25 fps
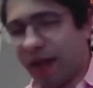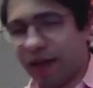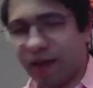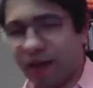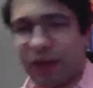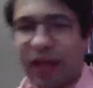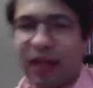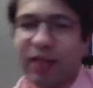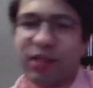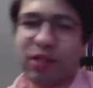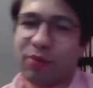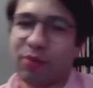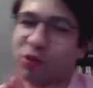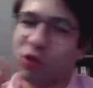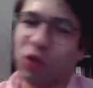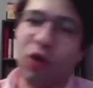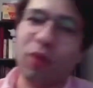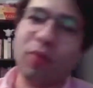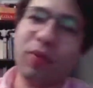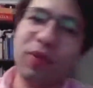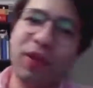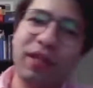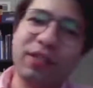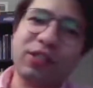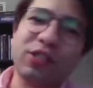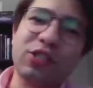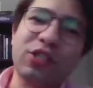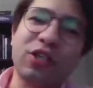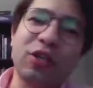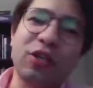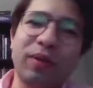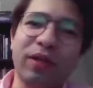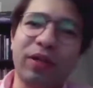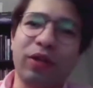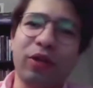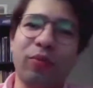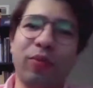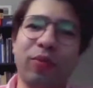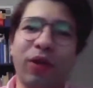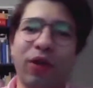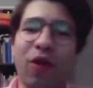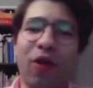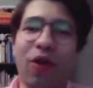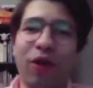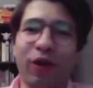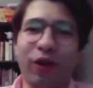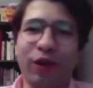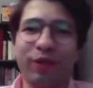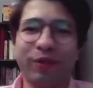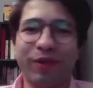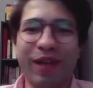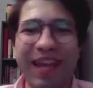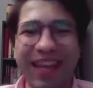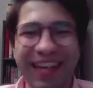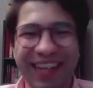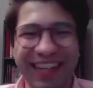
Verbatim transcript: And the answer, I'm sorry, but the answer is going to be a little bit long.